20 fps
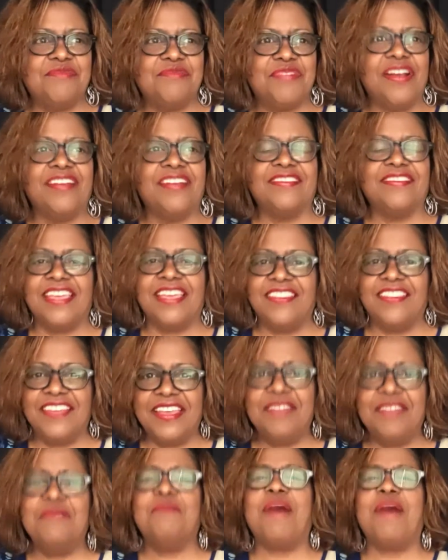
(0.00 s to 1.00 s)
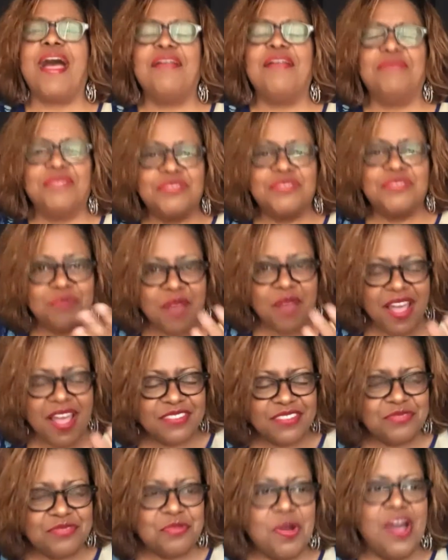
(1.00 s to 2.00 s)
First, and then my
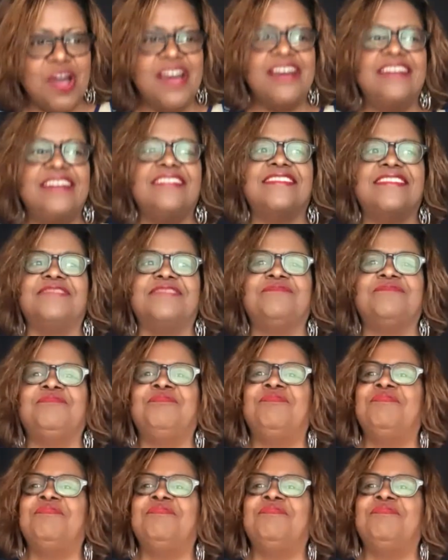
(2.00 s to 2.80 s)
response was,